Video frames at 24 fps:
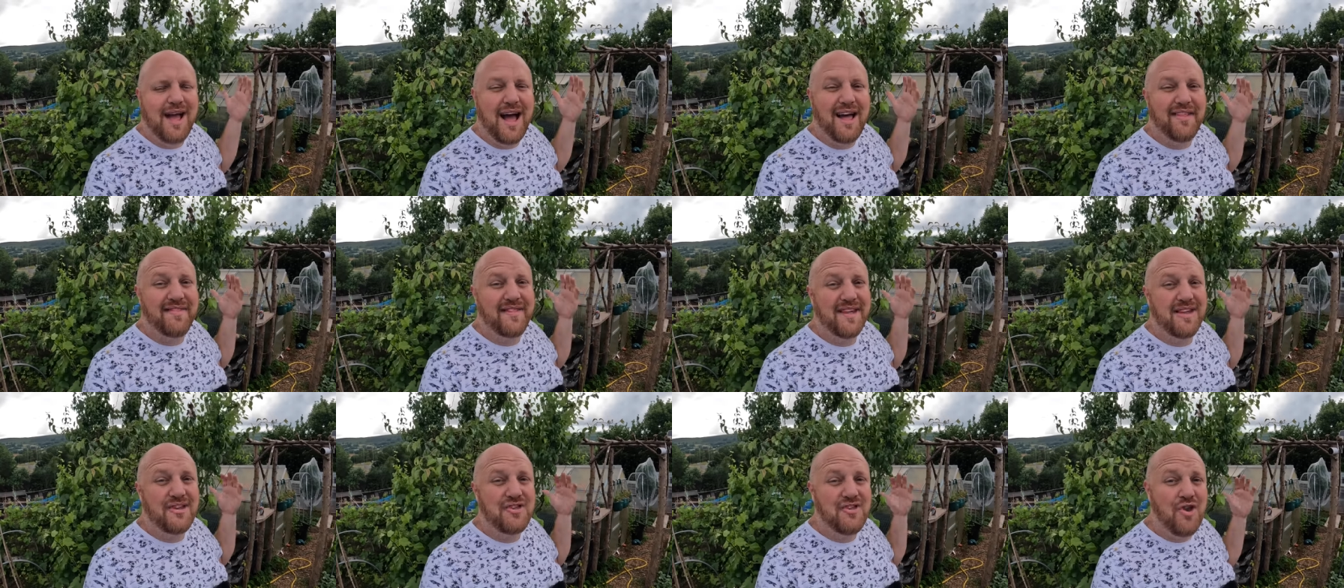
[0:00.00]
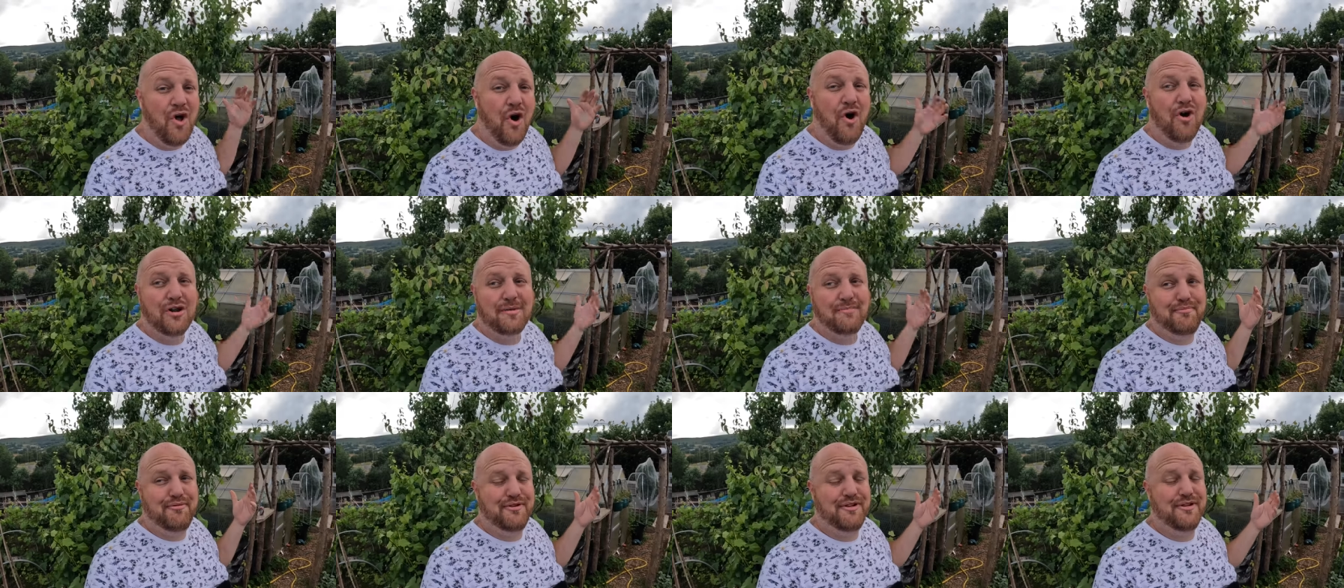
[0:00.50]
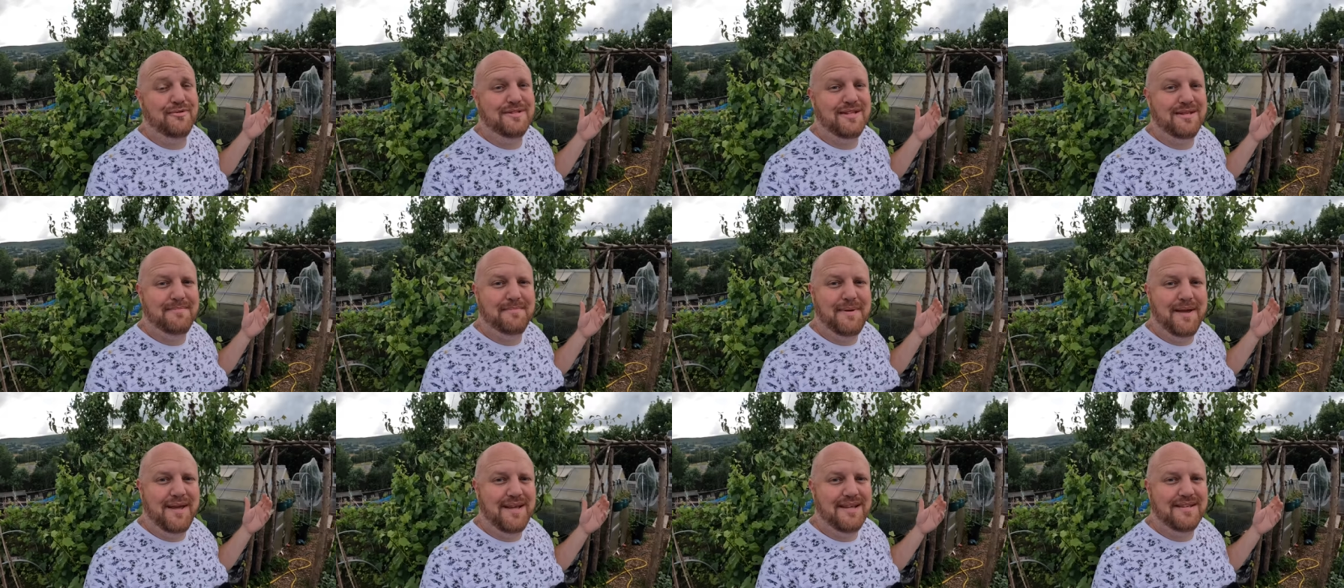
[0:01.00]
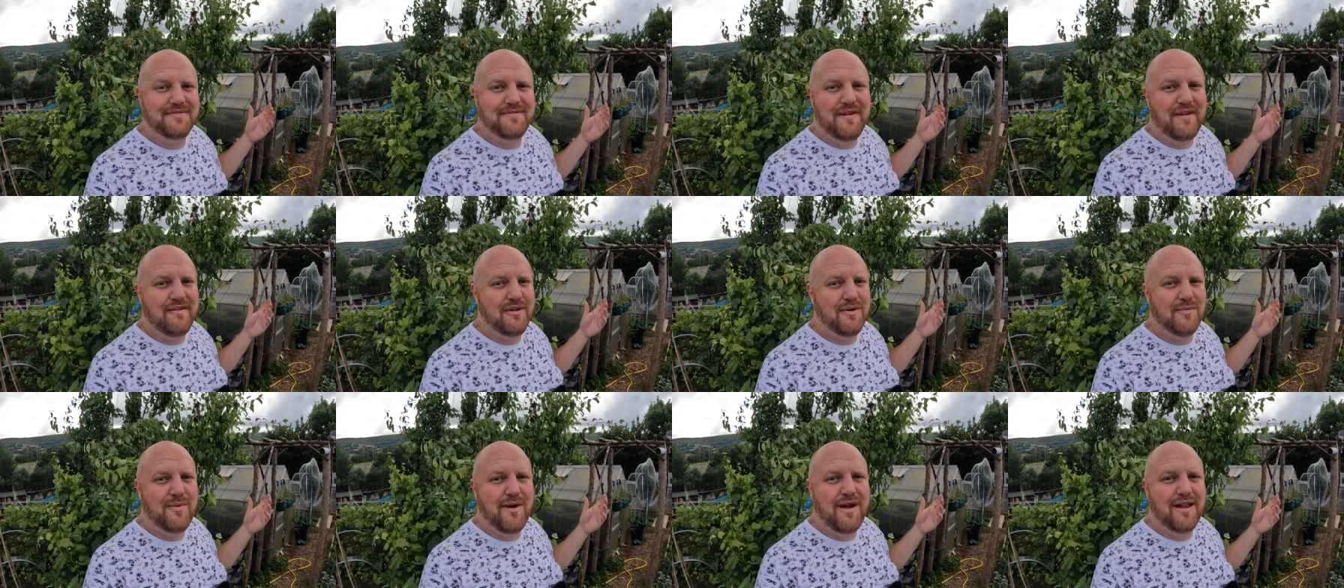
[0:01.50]
And they're not producing pears
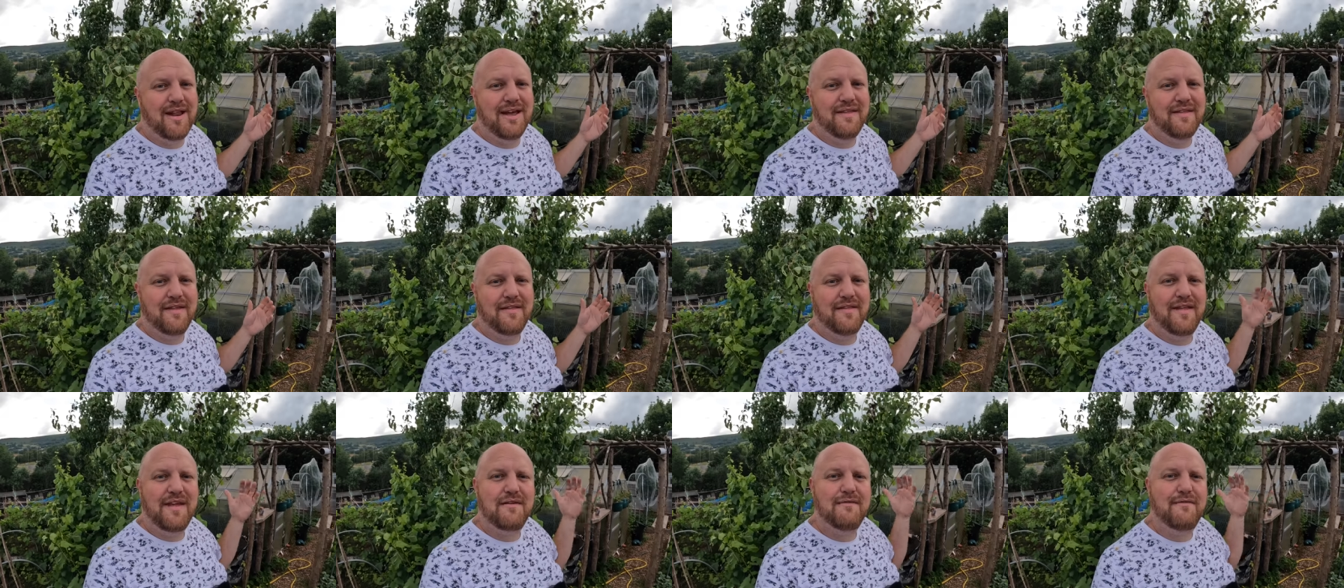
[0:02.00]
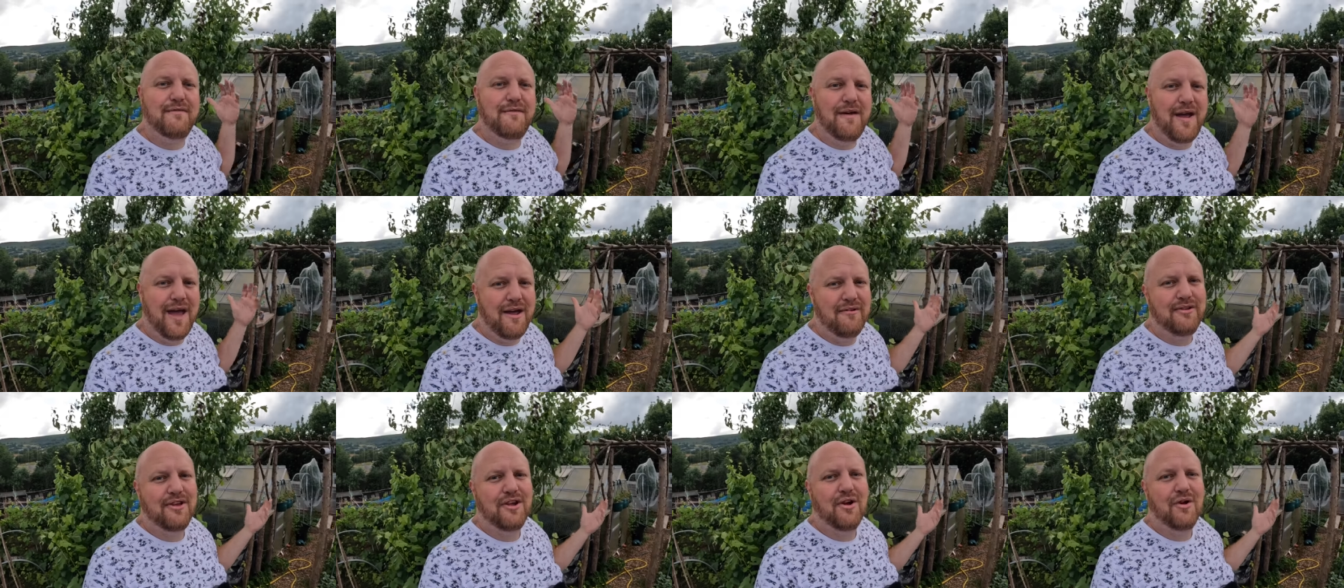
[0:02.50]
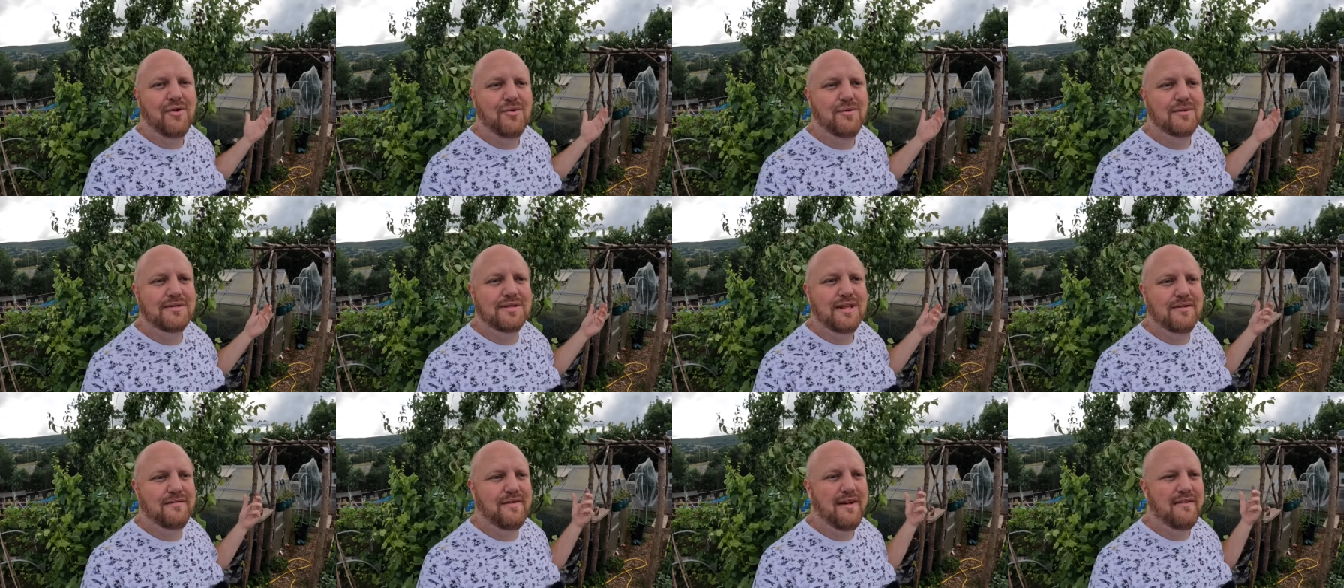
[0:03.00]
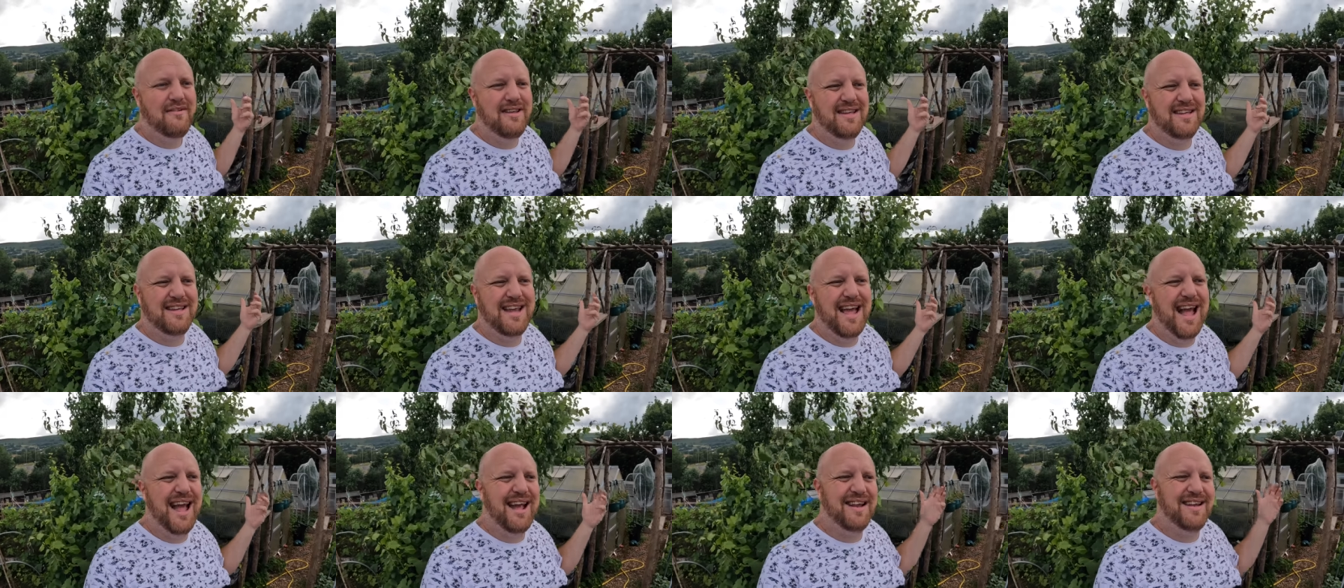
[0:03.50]
very well either. They're very old, they're very
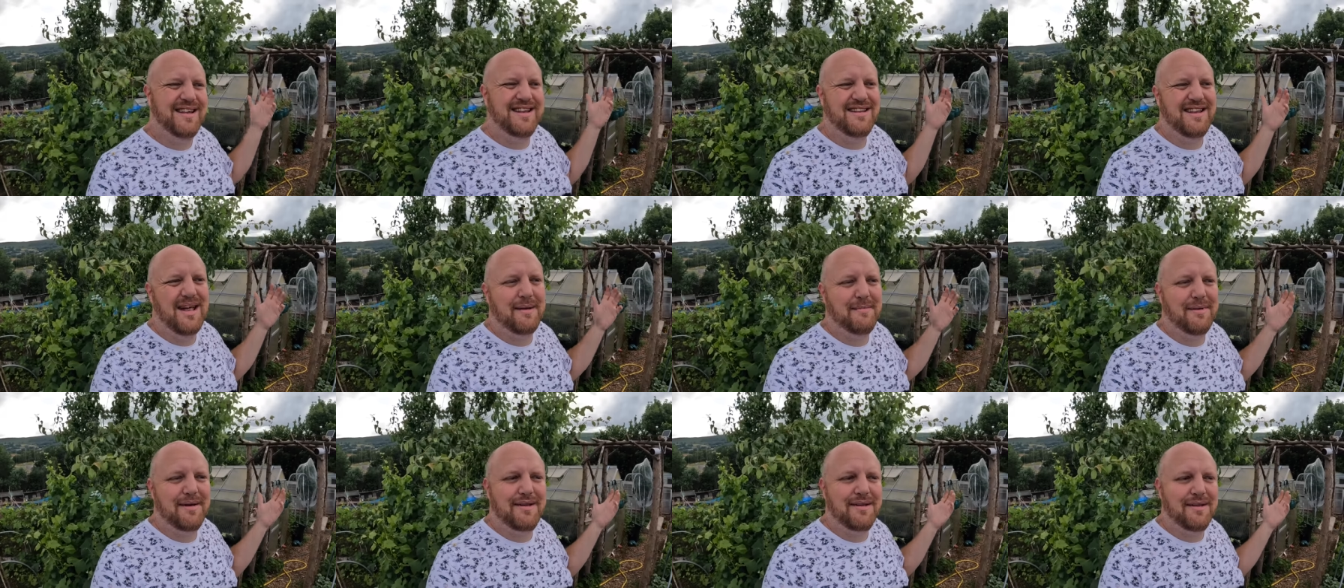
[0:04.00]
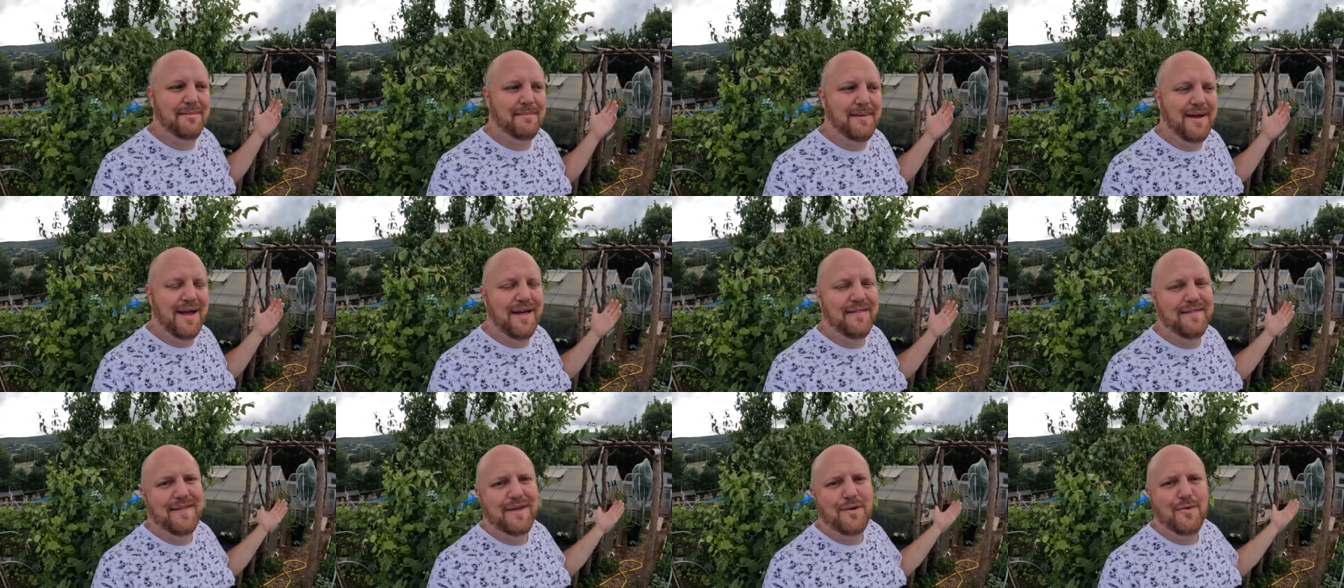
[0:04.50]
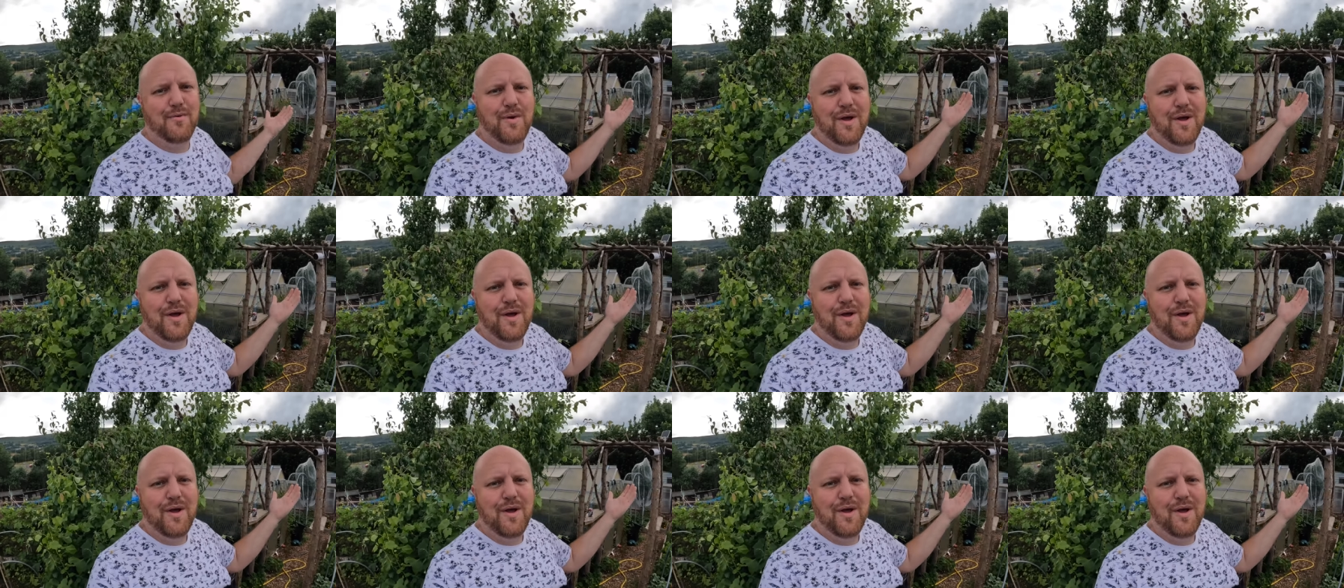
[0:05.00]
cankered up a little bit, and they,